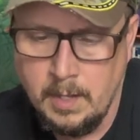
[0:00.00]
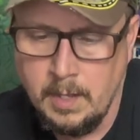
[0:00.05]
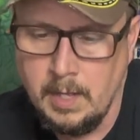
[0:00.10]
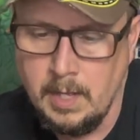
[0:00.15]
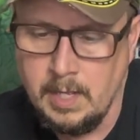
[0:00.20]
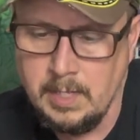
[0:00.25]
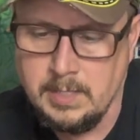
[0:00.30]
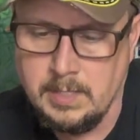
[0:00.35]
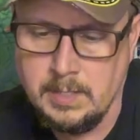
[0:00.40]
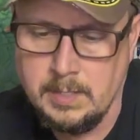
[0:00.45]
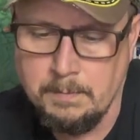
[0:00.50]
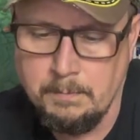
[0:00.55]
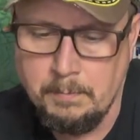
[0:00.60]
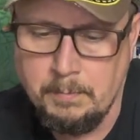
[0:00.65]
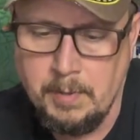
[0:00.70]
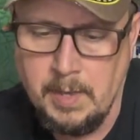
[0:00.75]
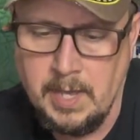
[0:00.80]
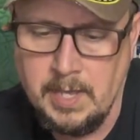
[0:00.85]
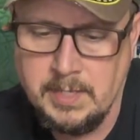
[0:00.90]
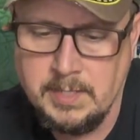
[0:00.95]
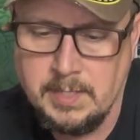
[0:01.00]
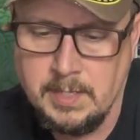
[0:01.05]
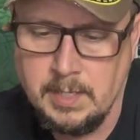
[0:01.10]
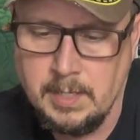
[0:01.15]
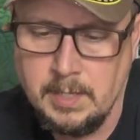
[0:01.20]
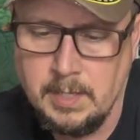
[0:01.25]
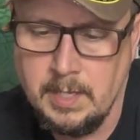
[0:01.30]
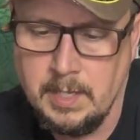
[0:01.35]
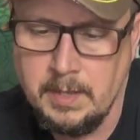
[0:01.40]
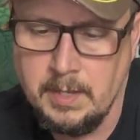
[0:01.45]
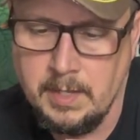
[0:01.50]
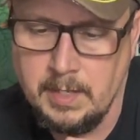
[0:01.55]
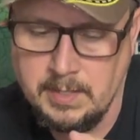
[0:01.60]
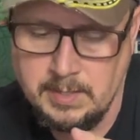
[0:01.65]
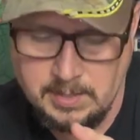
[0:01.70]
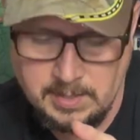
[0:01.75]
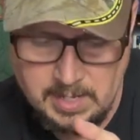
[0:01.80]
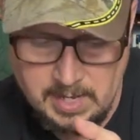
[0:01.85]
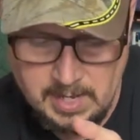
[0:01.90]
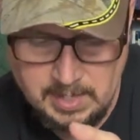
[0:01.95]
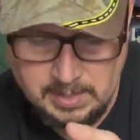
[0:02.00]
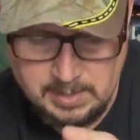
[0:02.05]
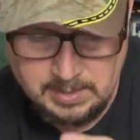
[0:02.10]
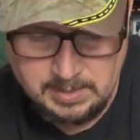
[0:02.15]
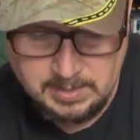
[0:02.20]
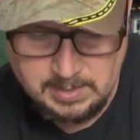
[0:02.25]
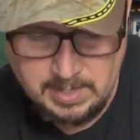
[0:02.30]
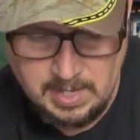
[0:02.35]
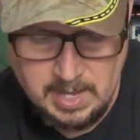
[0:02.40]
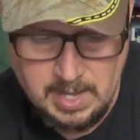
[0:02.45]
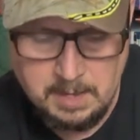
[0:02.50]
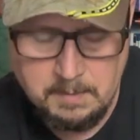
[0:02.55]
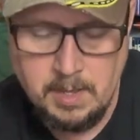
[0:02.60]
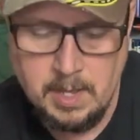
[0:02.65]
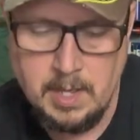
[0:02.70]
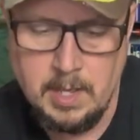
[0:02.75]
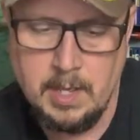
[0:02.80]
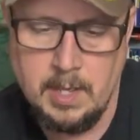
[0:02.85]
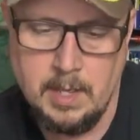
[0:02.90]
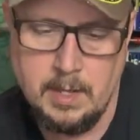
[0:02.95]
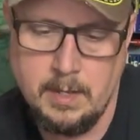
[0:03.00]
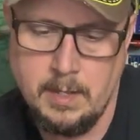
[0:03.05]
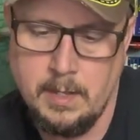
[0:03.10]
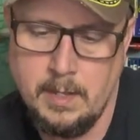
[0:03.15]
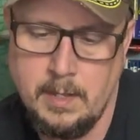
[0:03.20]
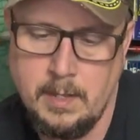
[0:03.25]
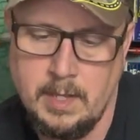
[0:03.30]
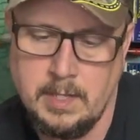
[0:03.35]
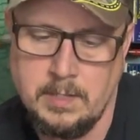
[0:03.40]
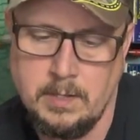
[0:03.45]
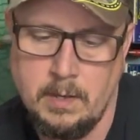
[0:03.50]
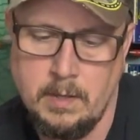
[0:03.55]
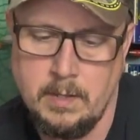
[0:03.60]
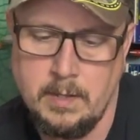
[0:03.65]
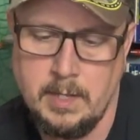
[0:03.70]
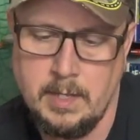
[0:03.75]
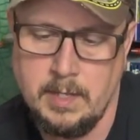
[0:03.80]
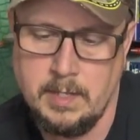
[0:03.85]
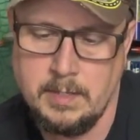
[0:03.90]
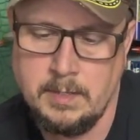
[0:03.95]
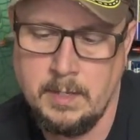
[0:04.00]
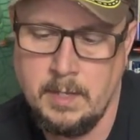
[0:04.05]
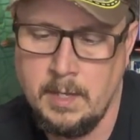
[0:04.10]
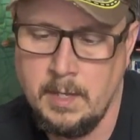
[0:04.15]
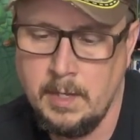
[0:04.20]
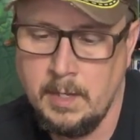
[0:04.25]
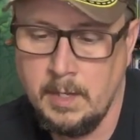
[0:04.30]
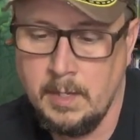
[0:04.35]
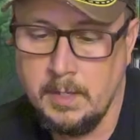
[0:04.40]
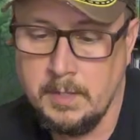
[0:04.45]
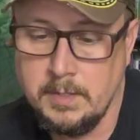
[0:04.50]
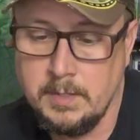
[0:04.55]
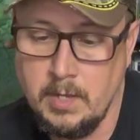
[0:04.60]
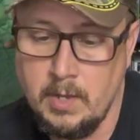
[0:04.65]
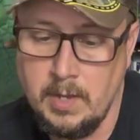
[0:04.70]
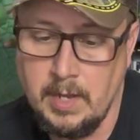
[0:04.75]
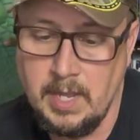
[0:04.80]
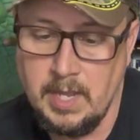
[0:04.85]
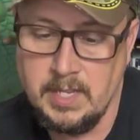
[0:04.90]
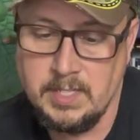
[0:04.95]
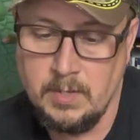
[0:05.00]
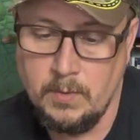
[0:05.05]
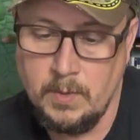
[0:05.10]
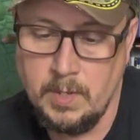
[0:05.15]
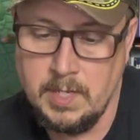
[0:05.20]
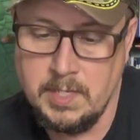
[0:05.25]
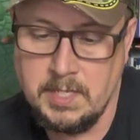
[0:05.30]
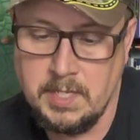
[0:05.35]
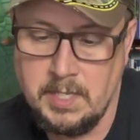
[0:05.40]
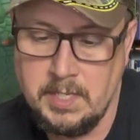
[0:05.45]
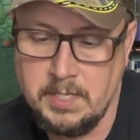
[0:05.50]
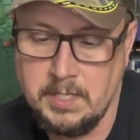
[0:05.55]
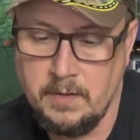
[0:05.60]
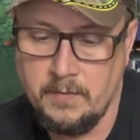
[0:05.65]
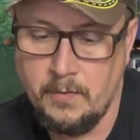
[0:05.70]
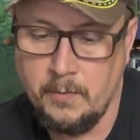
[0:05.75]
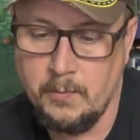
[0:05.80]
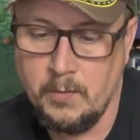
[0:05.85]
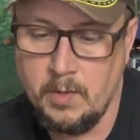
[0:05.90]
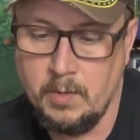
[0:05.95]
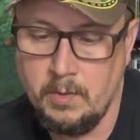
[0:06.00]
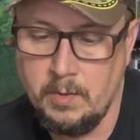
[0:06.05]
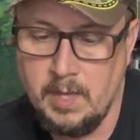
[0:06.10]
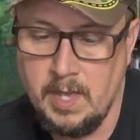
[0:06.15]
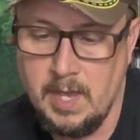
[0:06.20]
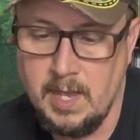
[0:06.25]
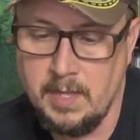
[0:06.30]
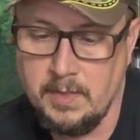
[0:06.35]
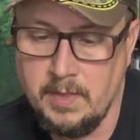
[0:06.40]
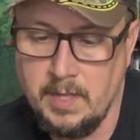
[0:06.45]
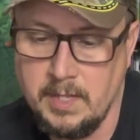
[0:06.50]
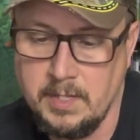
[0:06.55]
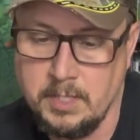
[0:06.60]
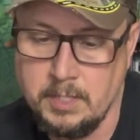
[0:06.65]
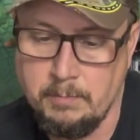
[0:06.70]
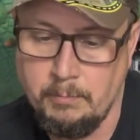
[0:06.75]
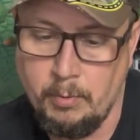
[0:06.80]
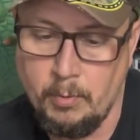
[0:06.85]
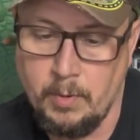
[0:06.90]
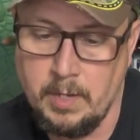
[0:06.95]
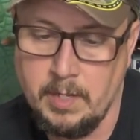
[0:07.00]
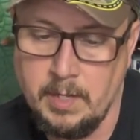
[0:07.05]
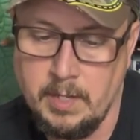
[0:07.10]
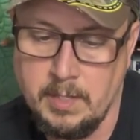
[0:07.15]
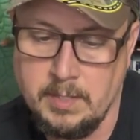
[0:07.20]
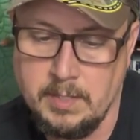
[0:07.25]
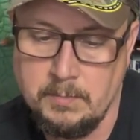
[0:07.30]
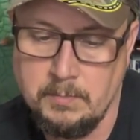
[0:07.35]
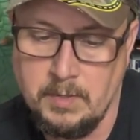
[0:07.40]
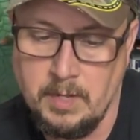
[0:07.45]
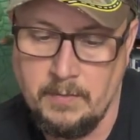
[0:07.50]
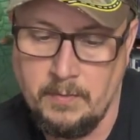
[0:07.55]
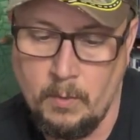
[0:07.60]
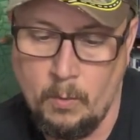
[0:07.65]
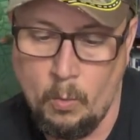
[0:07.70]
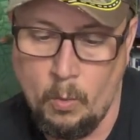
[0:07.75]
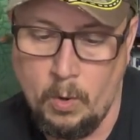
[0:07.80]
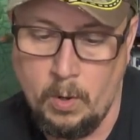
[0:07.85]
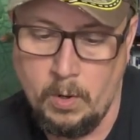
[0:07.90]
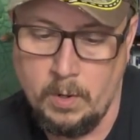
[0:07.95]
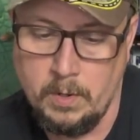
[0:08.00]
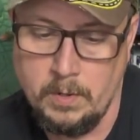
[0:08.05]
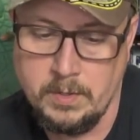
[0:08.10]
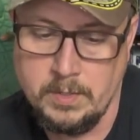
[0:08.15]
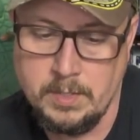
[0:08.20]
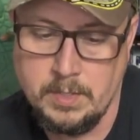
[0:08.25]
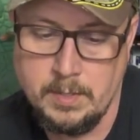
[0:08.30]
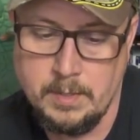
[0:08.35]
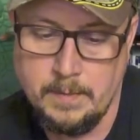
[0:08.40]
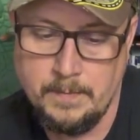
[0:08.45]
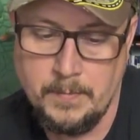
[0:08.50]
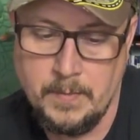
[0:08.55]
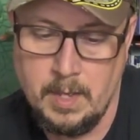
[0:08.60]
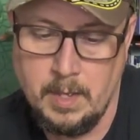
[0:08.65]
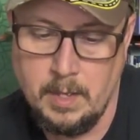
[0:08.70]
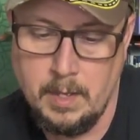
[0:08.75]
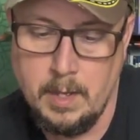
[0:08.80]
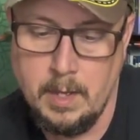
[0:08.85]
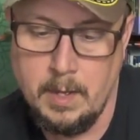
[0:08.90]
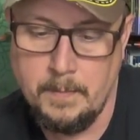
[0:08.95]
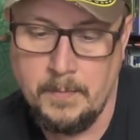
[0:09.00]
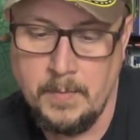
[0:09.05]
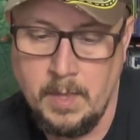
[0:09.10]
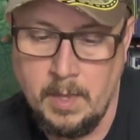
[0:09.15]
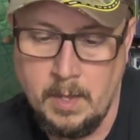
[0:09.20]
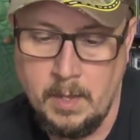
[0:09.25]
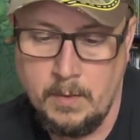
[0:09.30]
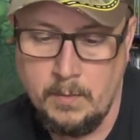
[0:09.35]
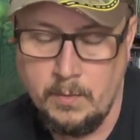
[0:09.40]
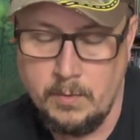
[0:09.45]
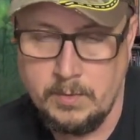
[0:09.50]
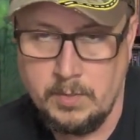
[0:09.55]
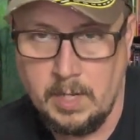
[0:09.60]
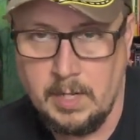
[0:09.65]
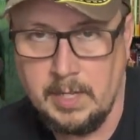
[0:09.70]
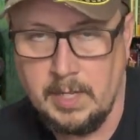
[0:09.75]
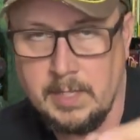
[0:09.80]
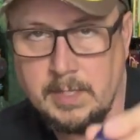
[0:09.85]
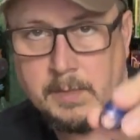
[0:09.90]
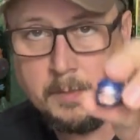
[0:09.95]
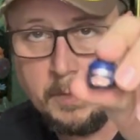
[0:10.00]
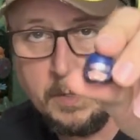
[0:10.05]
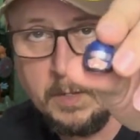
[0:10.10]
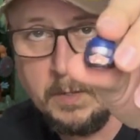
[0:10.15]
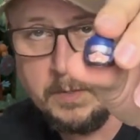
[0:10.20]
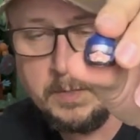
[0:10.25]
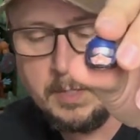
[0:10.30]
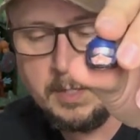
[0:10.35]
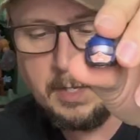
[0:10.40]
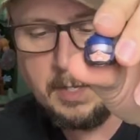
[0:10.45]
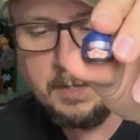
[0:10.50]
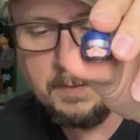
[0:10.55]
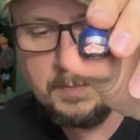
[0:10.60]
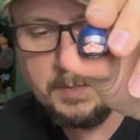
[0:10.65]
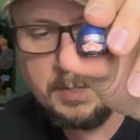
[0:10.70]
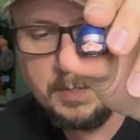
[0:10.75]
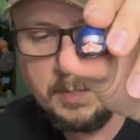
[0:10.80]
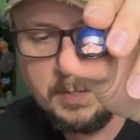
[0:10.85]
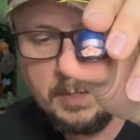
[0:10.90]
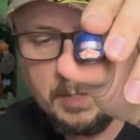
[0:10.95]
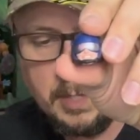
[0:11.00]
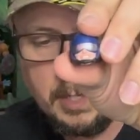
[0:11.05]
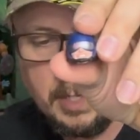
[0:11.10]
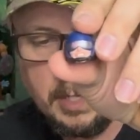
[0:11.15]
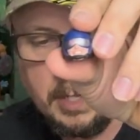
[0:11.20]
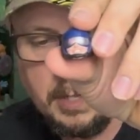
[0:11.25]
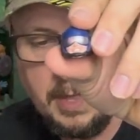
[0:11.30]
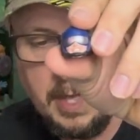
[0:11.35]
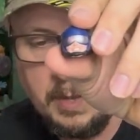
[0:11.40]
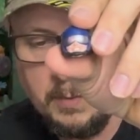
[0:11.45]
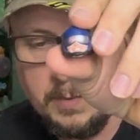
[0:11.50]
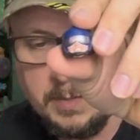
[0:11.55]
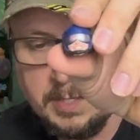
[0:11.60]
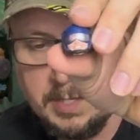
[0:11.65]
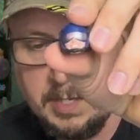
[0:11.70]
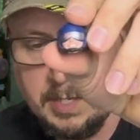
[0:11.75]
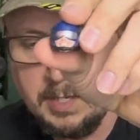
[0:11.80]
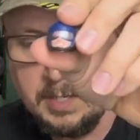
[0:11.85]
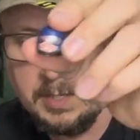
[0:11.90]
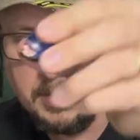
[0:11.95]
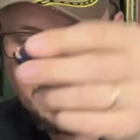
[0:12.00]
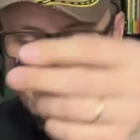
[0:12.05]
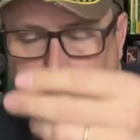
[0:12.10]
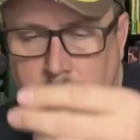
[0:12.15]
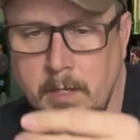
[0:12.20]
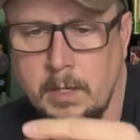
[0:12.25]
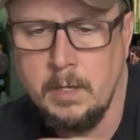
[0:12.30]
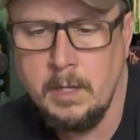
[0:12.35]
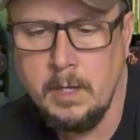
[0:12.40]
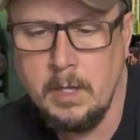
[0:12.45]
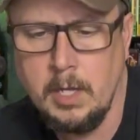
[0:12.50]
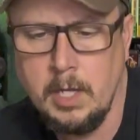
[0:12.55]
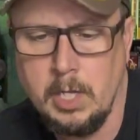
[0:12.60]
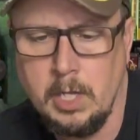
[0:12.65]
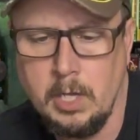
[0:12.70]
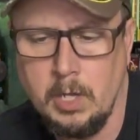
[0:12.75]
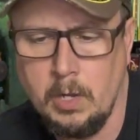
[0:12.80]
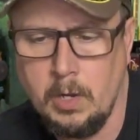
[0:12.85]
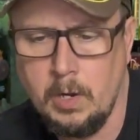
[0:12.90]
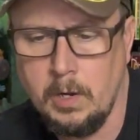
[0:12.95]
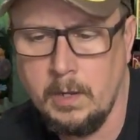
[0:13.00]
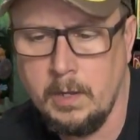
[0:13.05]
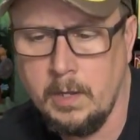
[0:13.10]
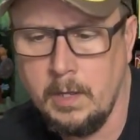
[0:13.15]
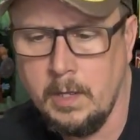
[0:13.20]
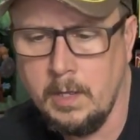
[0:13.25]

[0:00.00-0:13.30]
It's basically the exact same head. That's all it is. So I guess it was easier for them to do that. They just printed some different words. We'll try to get some close-ups. That one says alert,